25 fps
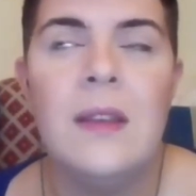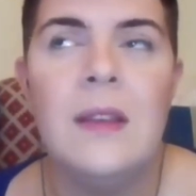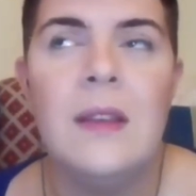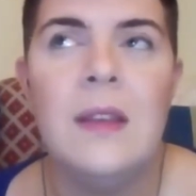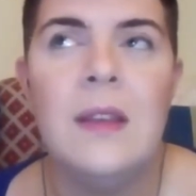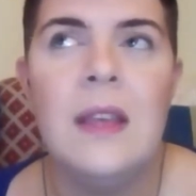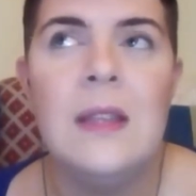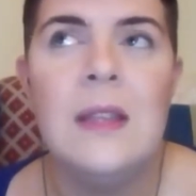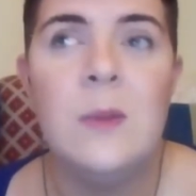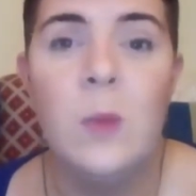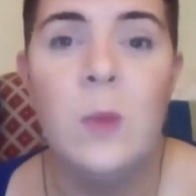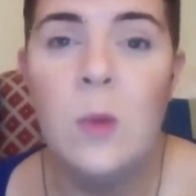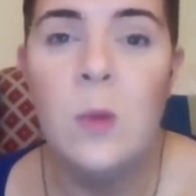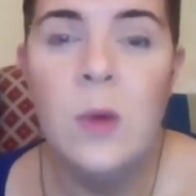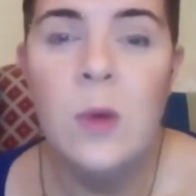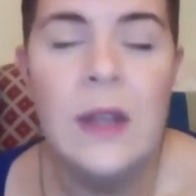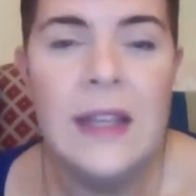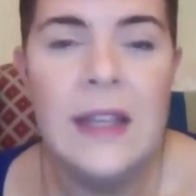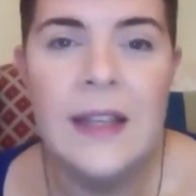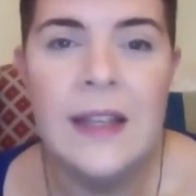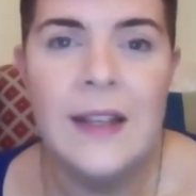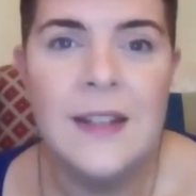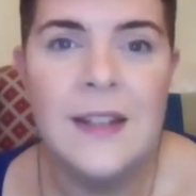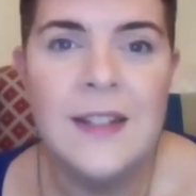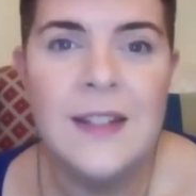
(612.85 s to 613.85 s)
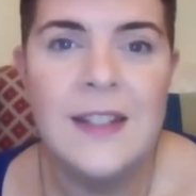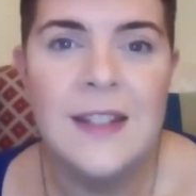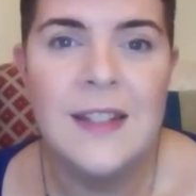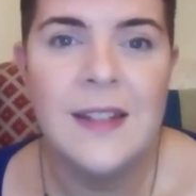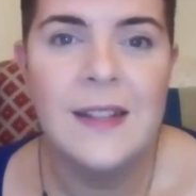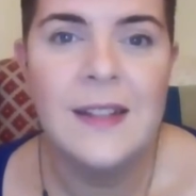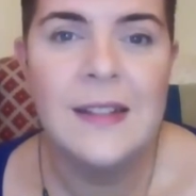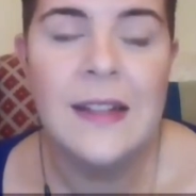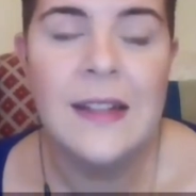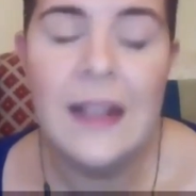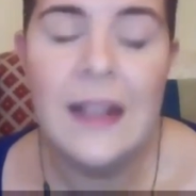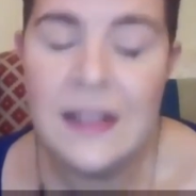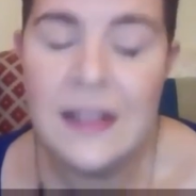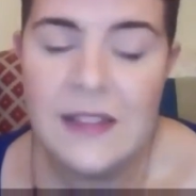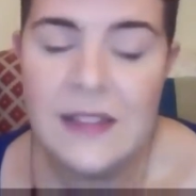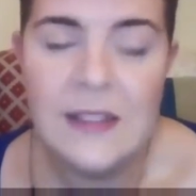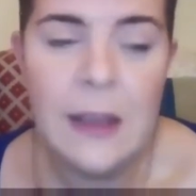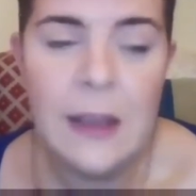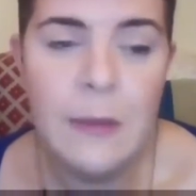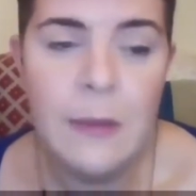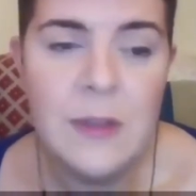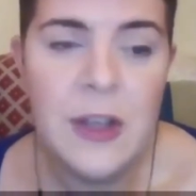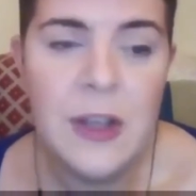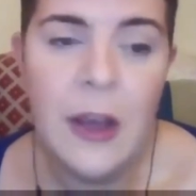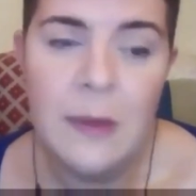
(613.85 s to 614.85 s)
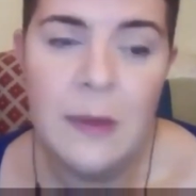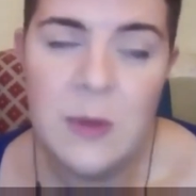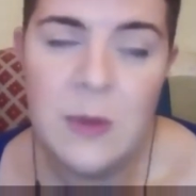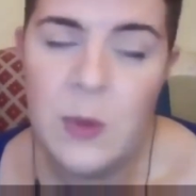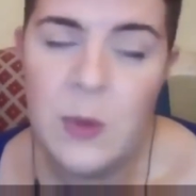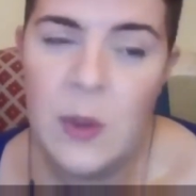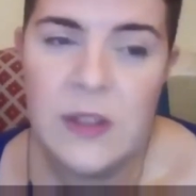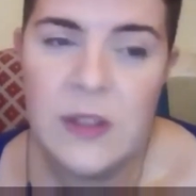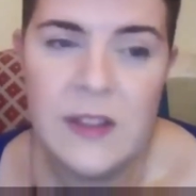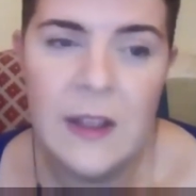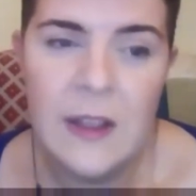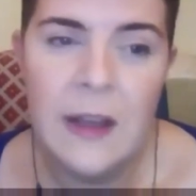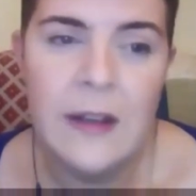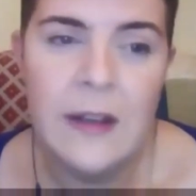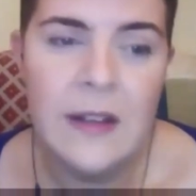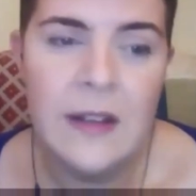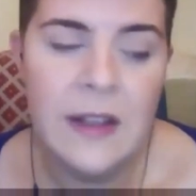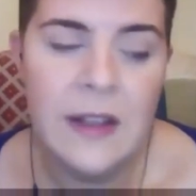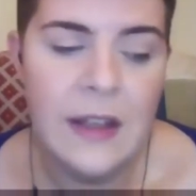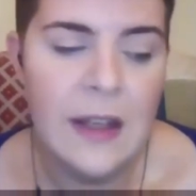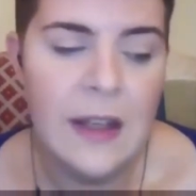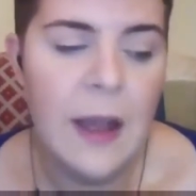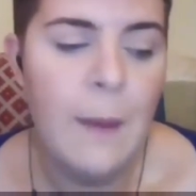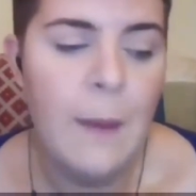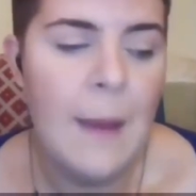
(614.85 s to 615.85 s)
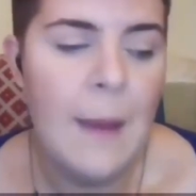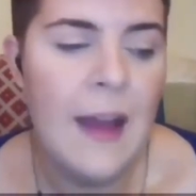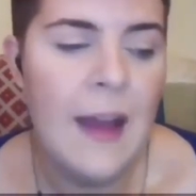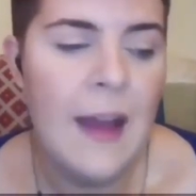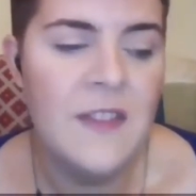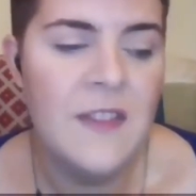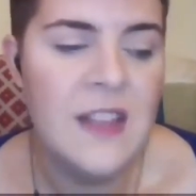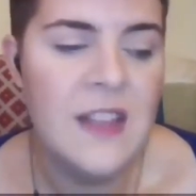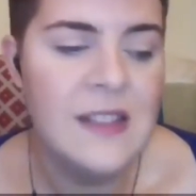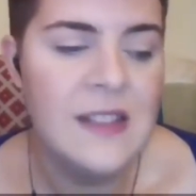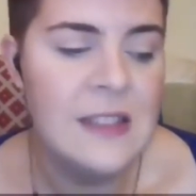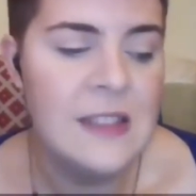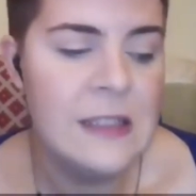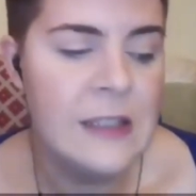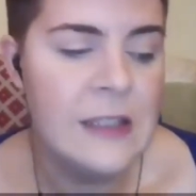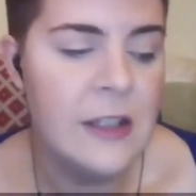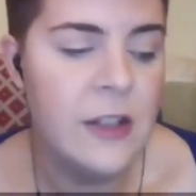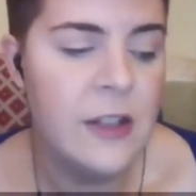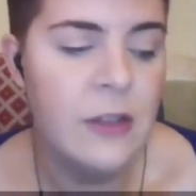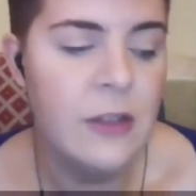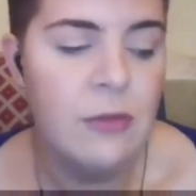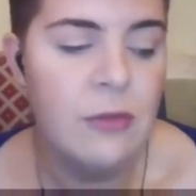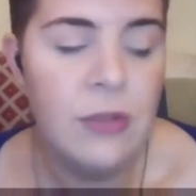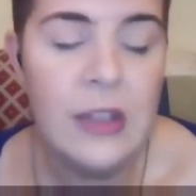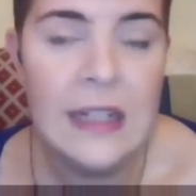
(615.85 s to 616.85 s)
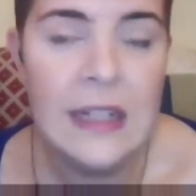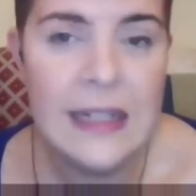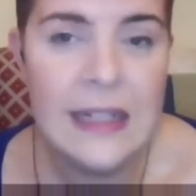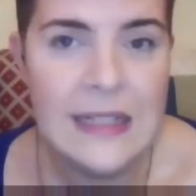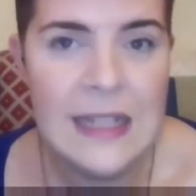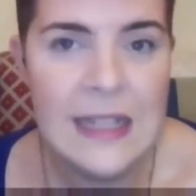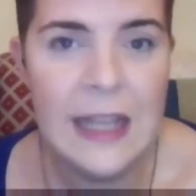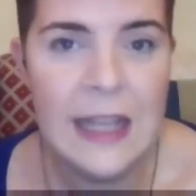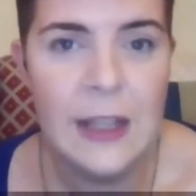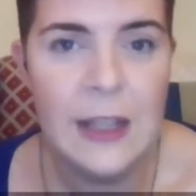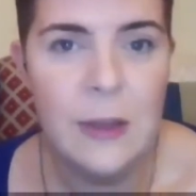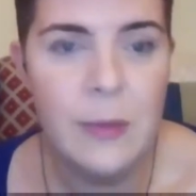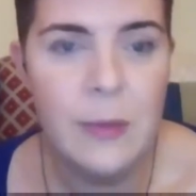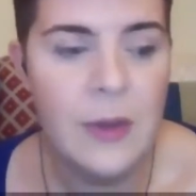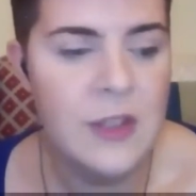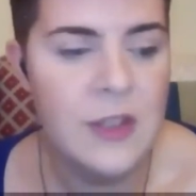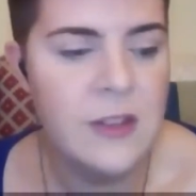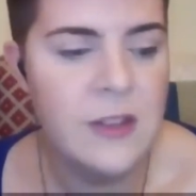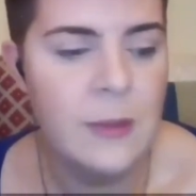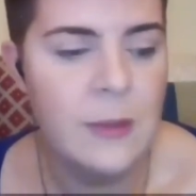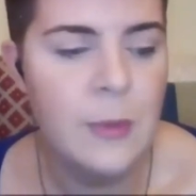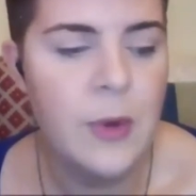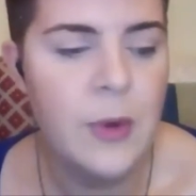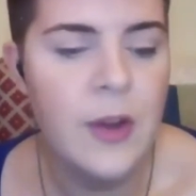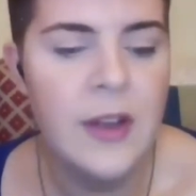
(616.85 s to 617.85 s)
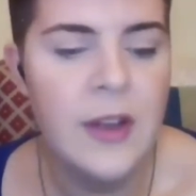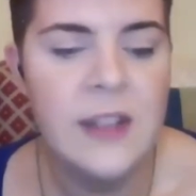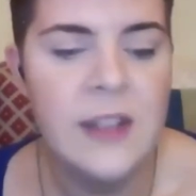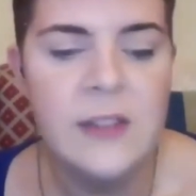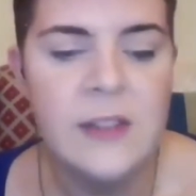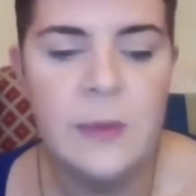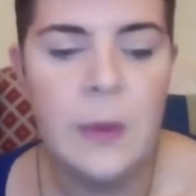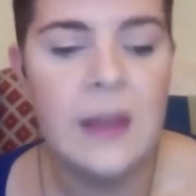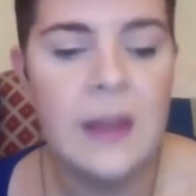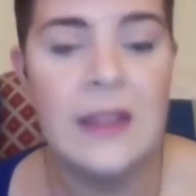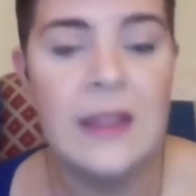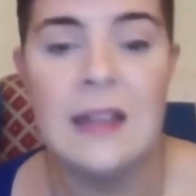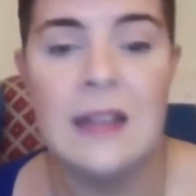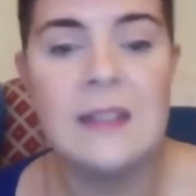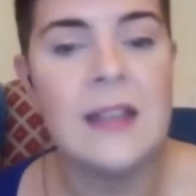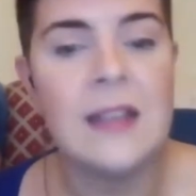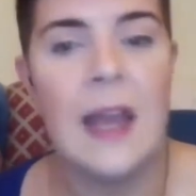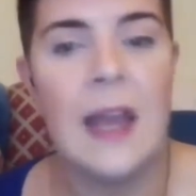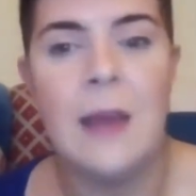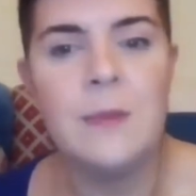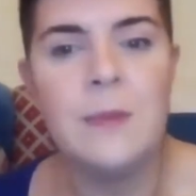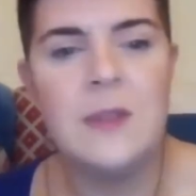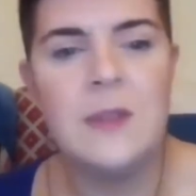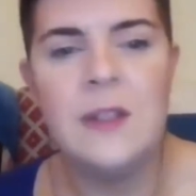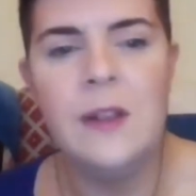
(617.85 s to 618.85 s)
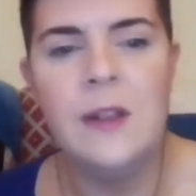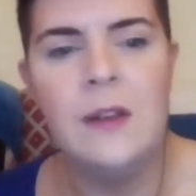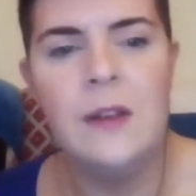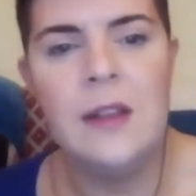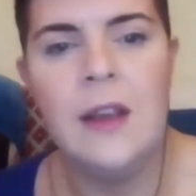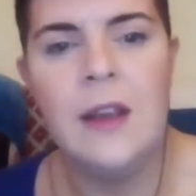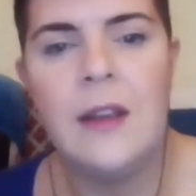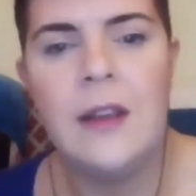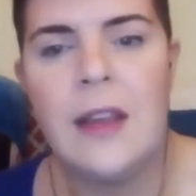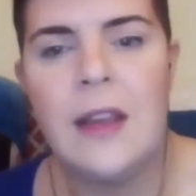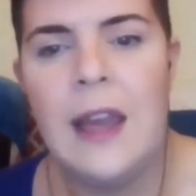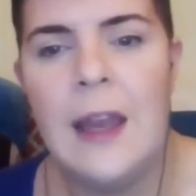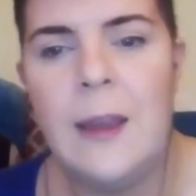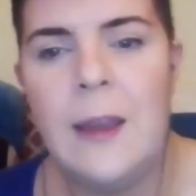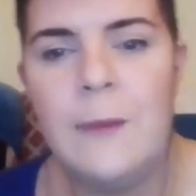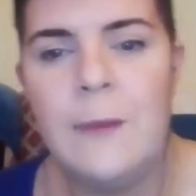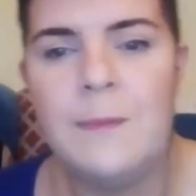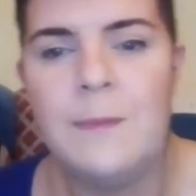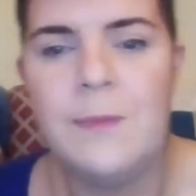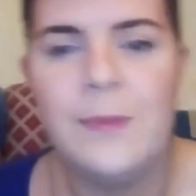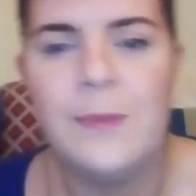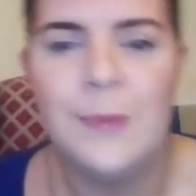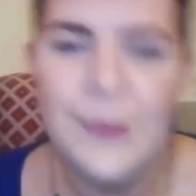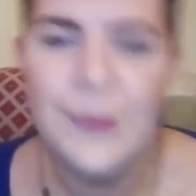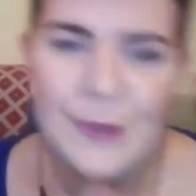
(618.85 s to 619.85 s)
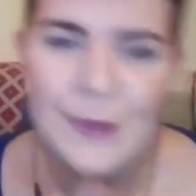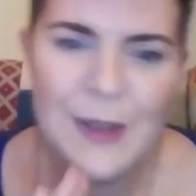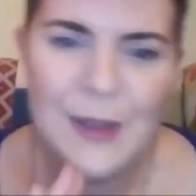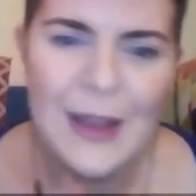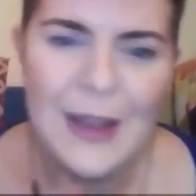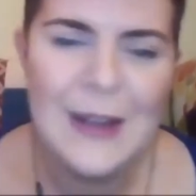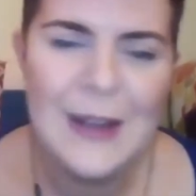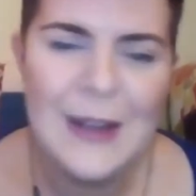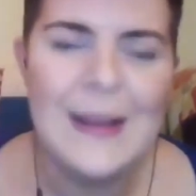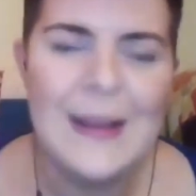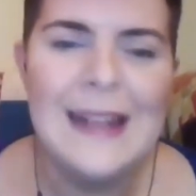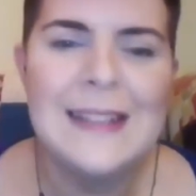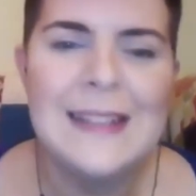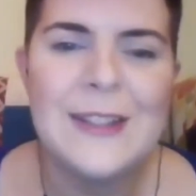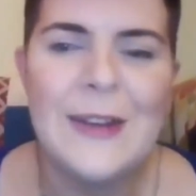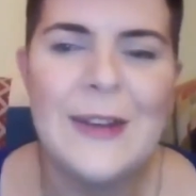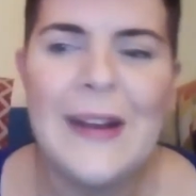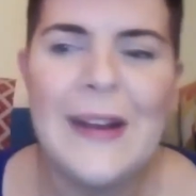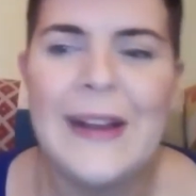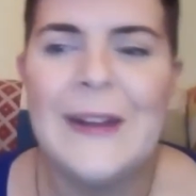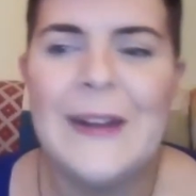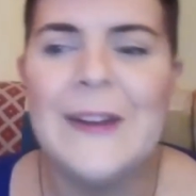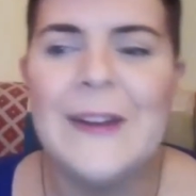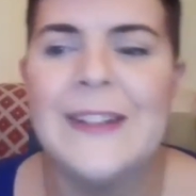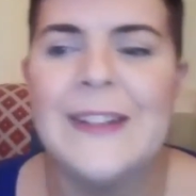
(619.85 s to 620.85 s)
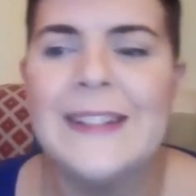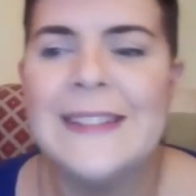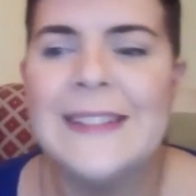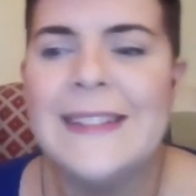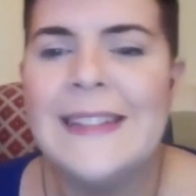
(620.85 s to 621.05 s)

it's weird. Like sometimes what's going to come out of this is going to really take you by surprise, but that's absolutely okay. So anyway, let's crack on.